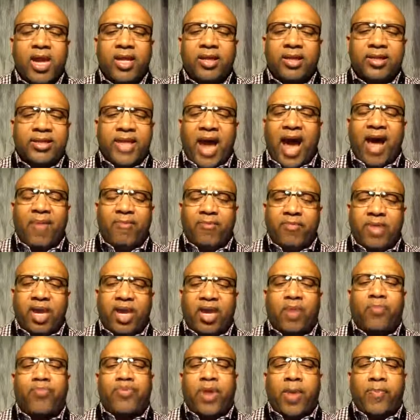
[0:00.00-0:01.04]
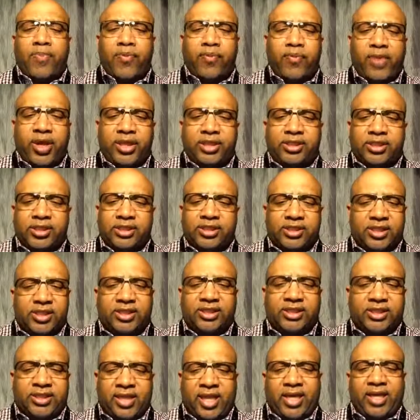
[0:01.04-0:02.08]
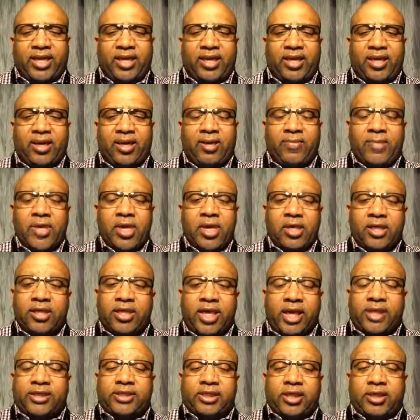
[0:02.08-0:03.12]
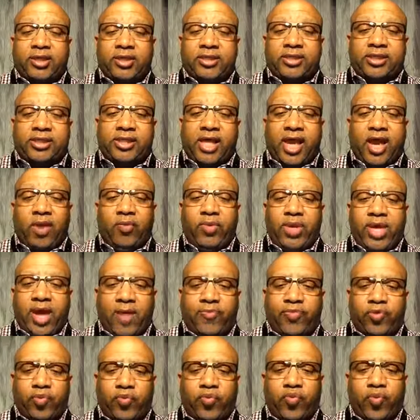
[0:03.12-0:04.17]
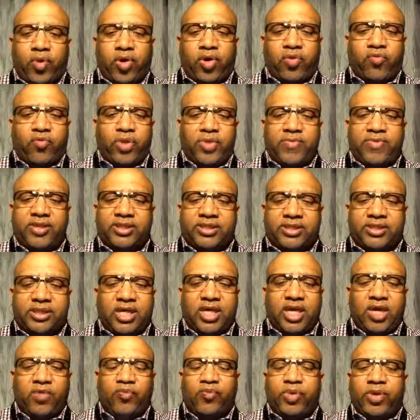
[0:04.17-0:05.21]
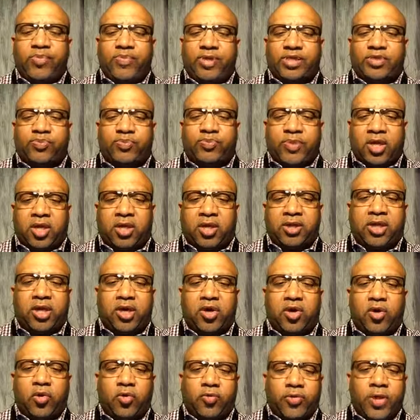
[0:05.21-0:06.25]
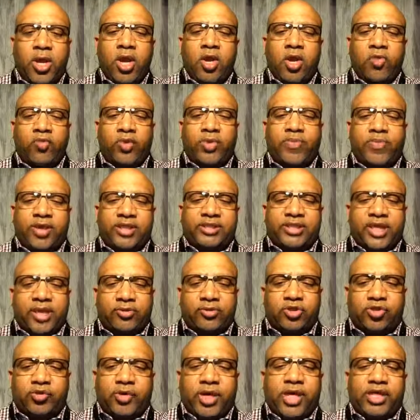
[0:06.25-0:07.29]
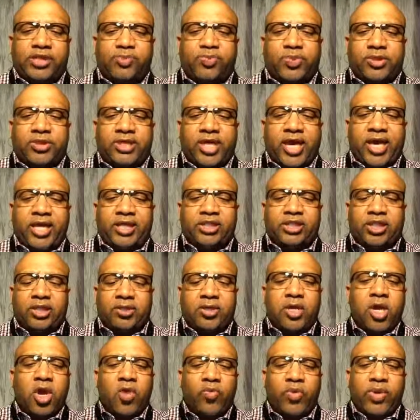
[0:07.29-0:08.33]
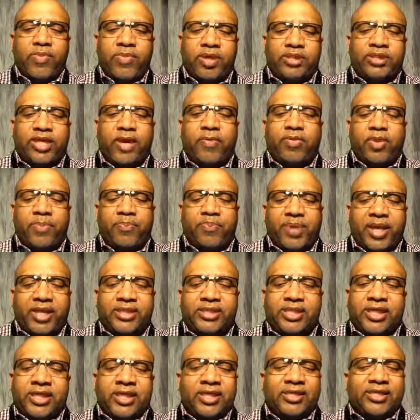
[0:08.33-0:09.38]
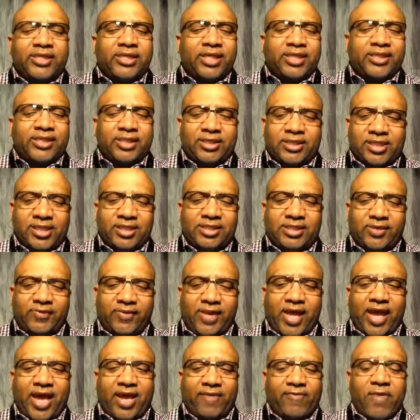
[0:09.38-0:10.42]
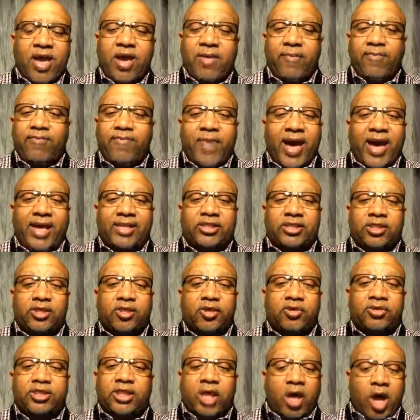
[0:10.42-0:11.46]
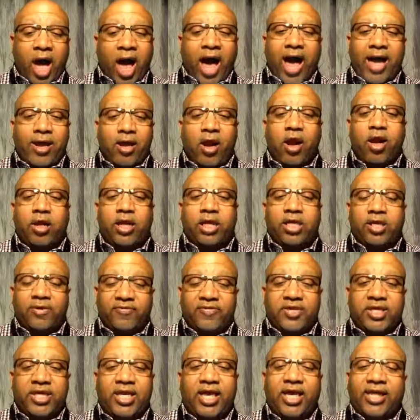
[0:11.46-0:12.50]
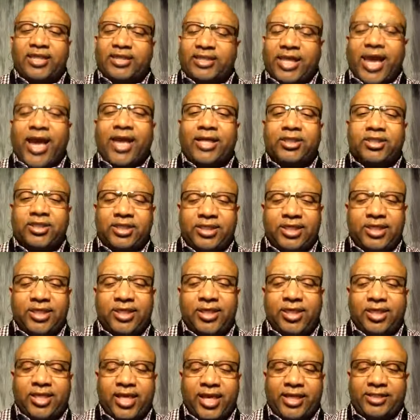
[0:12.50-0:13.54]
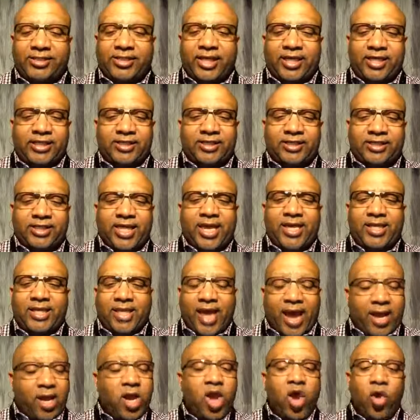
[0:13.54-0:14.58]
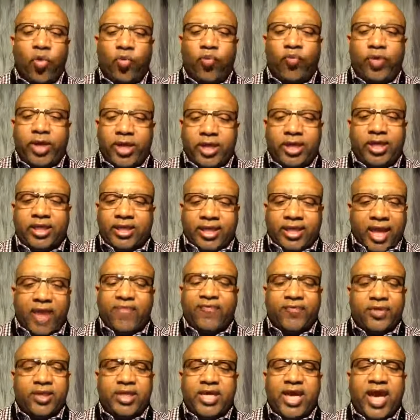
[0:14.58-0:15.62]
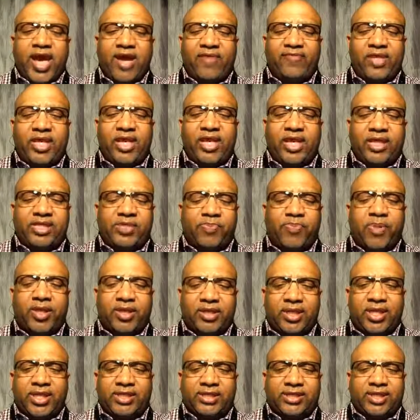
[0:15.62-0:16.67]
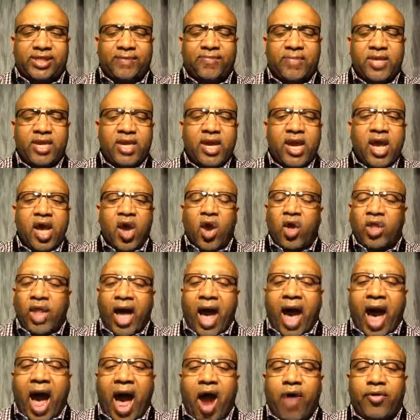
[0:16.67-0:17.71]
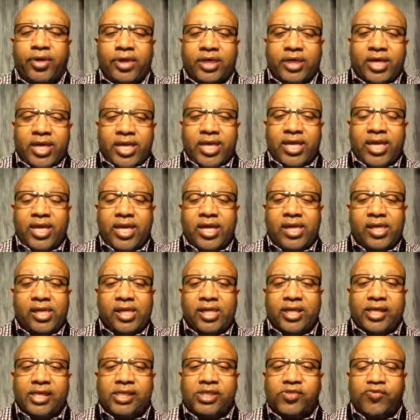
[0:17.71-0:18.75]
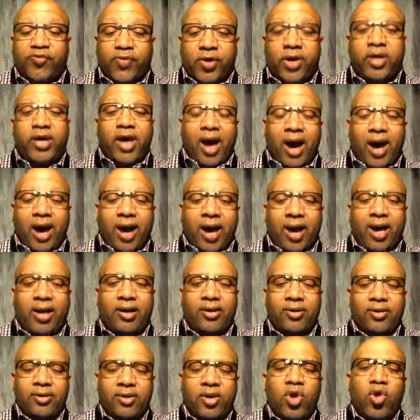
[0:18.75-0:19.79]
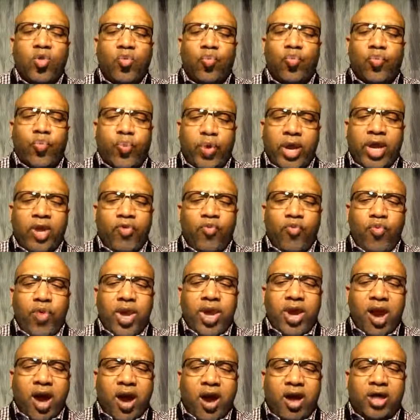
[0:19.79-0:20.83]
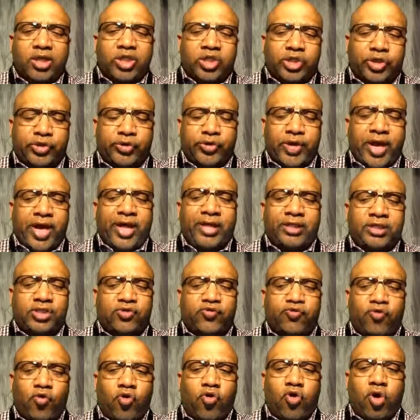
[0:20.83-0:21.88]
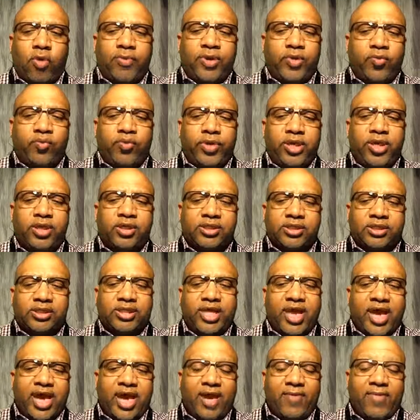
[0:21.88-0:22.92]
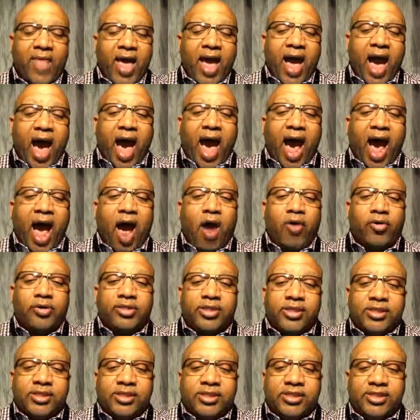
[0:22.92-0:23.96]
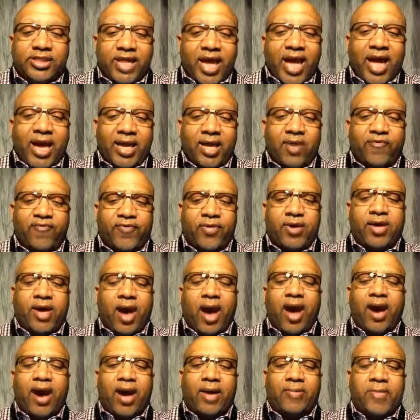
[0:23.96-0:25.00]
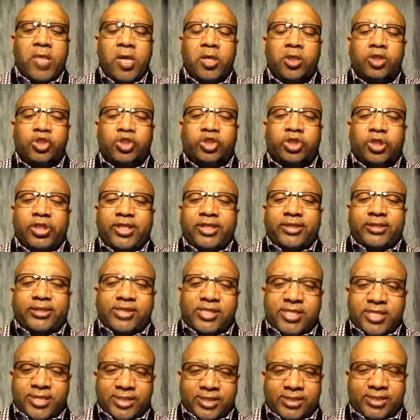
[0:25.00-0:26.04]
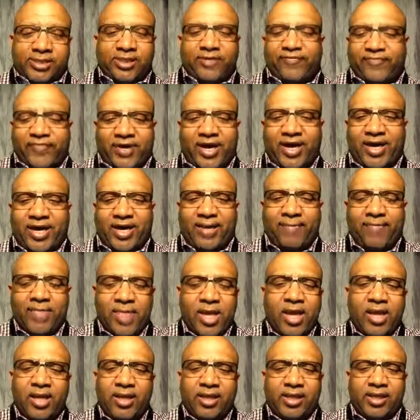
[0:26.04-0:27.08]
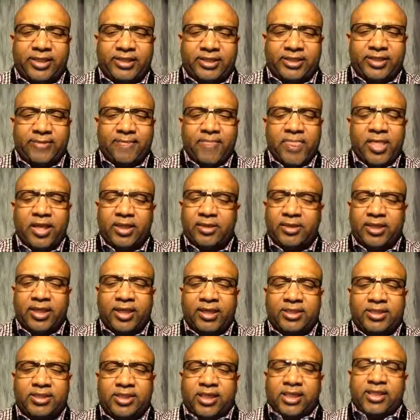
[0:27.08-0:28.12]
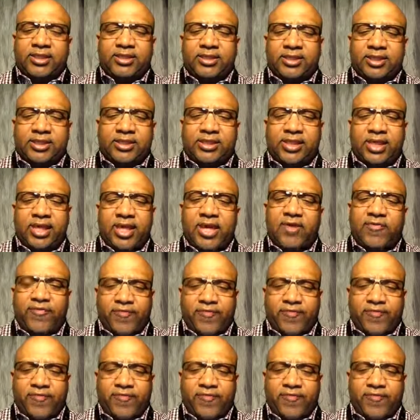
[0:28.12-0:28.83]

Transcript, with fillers: not making preparations to stay here. Yes, understand we have to work, we must eat, we must be clothed, we must have transportation, we must have the basic necessities of life. Maslow's hierarchy of needs actually indicates that and state that. We definitely have needs, but listen, our need is for God. When we are transformed and we are saved, our desire for God should intensify. Listen, the intensity of